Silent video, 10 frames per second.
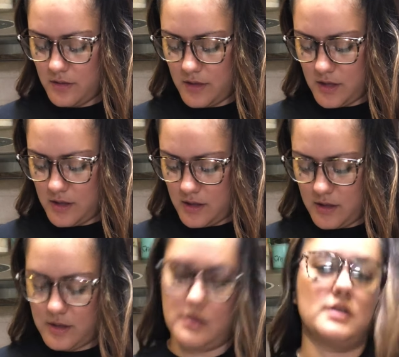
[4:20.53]
the,
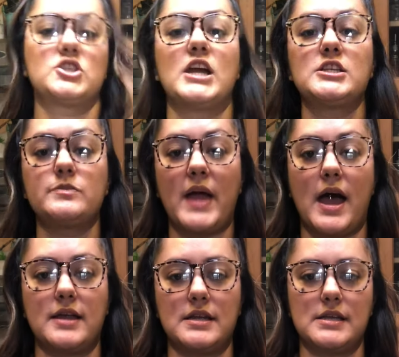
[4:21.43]
the, the, the change
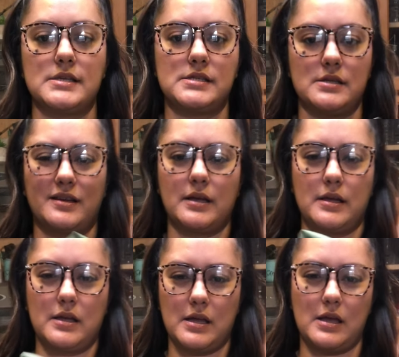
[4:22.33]
pad is
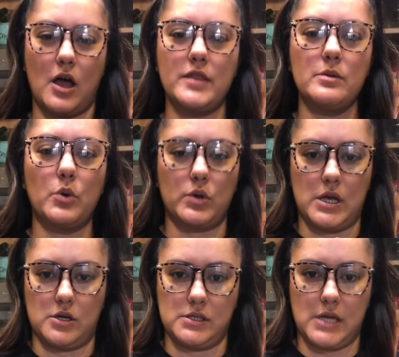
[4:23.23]
on the
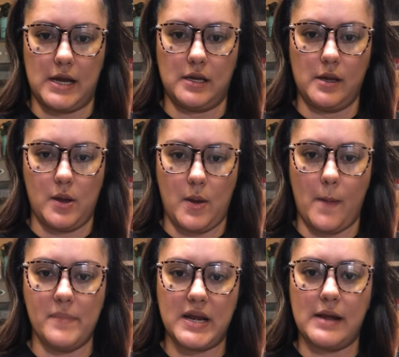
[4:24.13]
bulkier side.
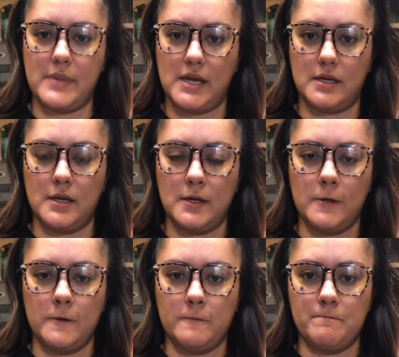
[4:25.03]
But I mean,
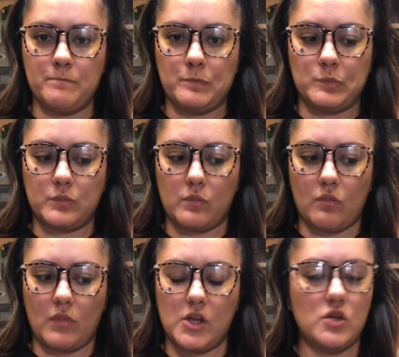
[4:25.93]

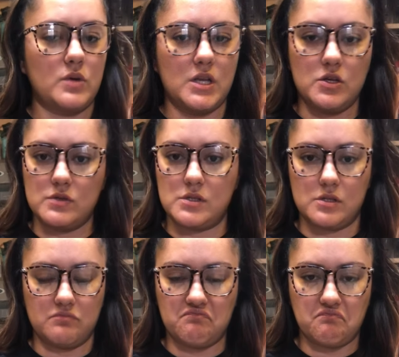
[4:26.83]
you can use
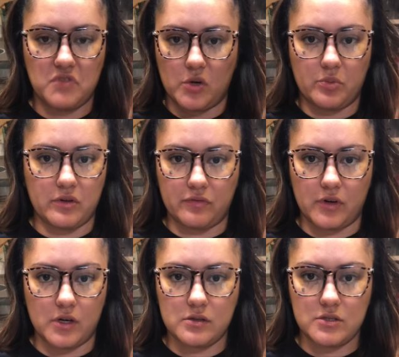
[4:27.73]
your
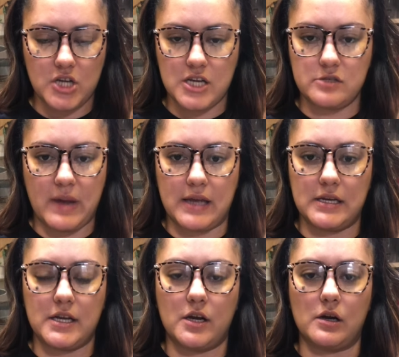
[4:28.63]
preferred change pad
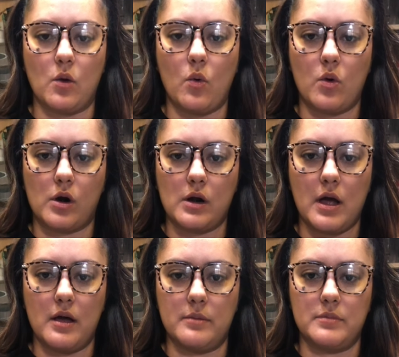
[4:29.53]
in here or
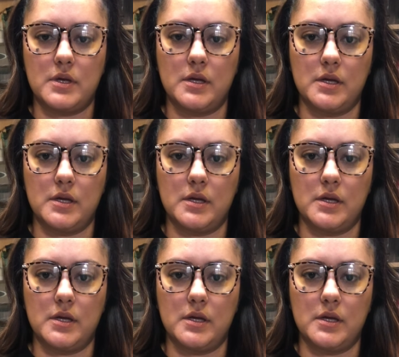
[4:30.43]
um,